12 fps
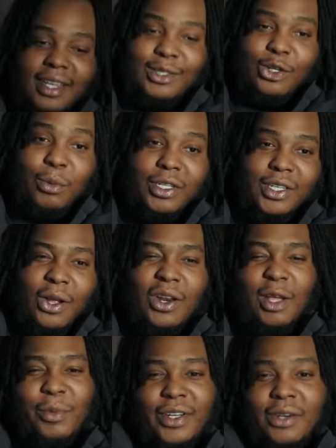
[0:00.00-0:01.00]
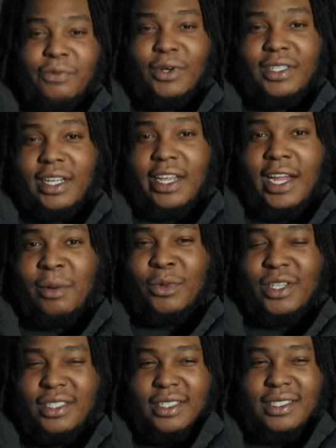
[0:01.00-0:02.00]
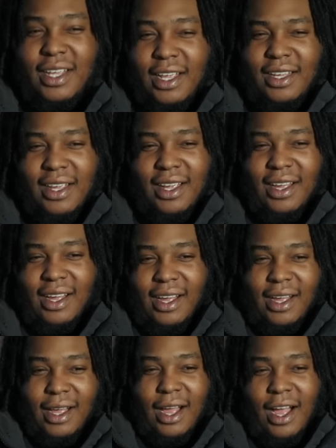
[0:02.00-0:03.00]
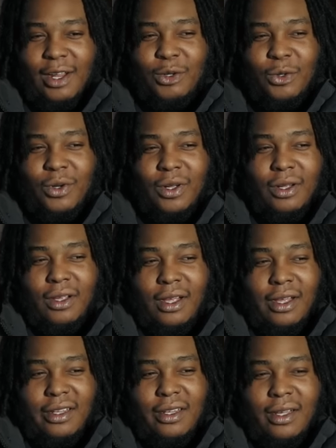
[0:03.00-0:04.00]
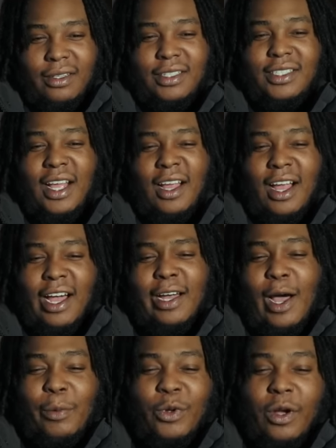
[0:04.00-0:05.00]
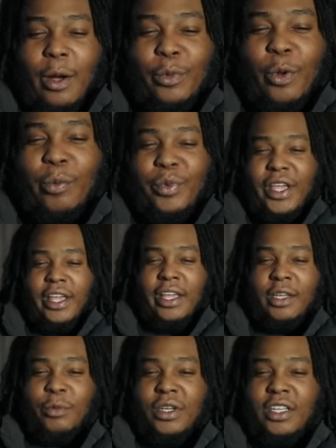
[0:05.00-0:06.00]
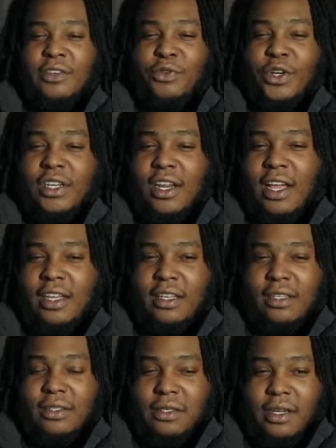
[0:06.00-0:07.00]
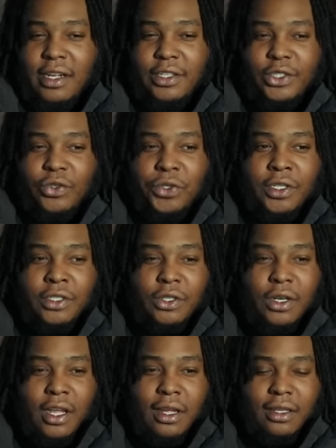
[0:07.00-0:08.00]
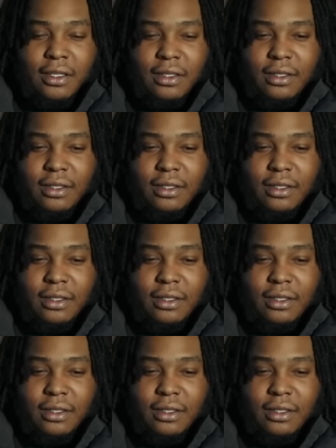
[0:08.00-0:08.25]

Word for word: not so much I don't like being in front of the camera. It's just like, I don't, cause I, I'm a, I'm a big believer in like history. So like,